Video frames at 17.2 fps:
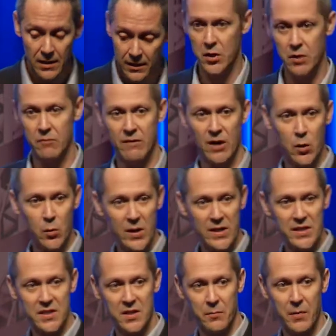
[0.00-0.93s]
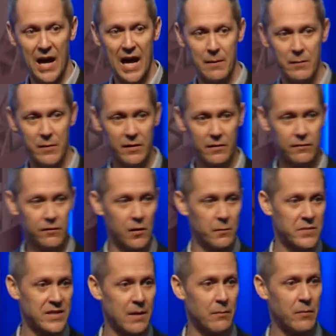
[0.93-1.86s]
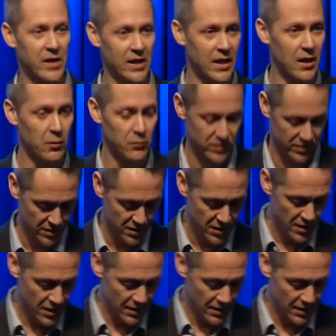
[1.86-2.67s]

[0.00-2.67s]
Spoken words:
You can request a payment from somebody else